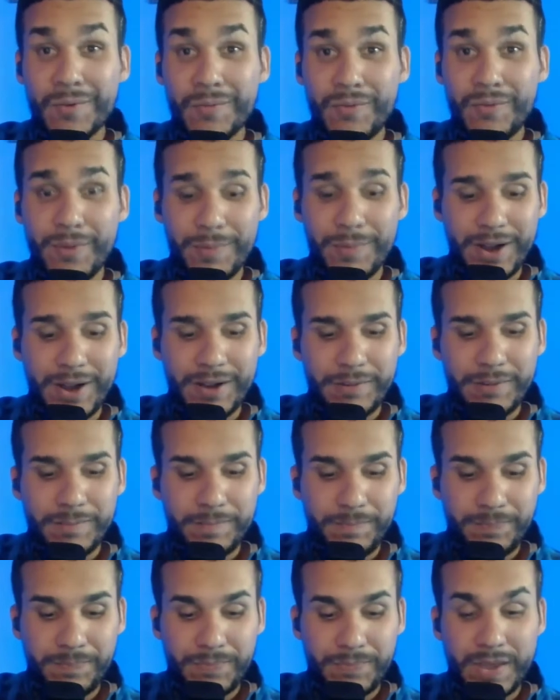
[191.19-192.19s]
From there,
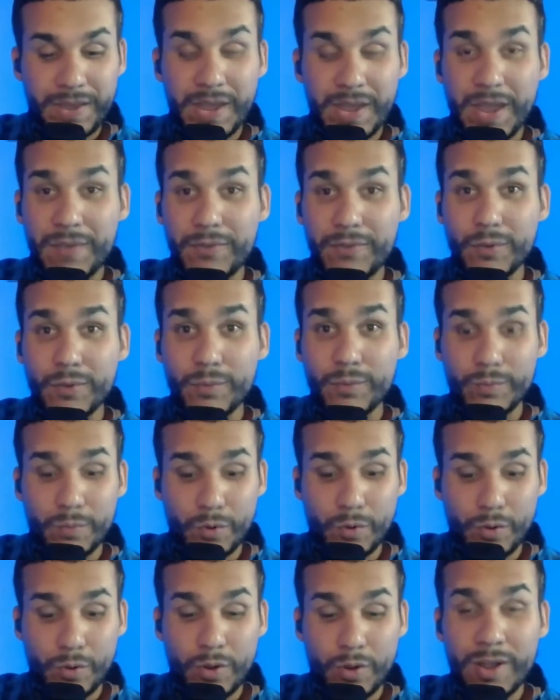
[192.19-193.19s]
if you
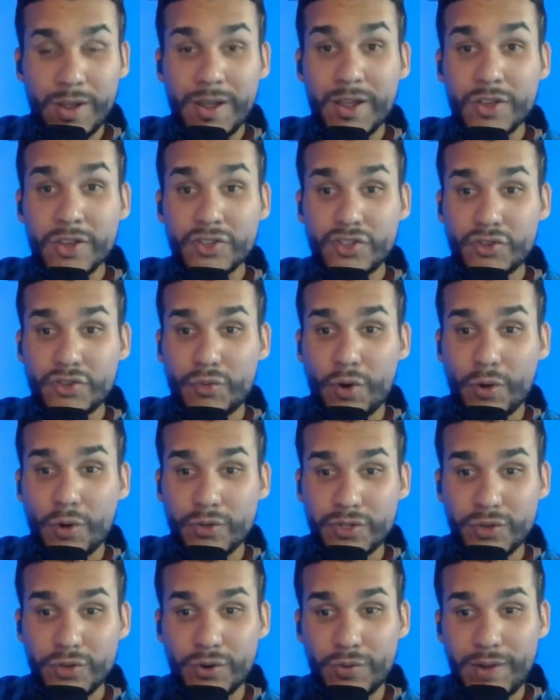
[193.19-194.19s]
scroll
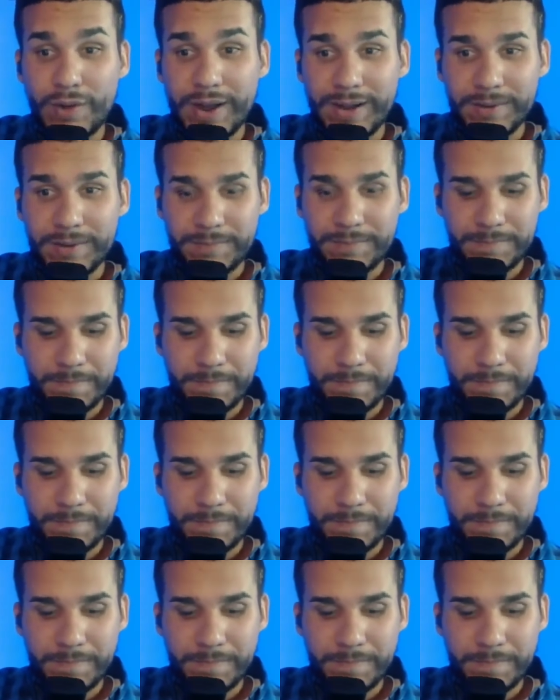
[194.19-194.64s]
to the right,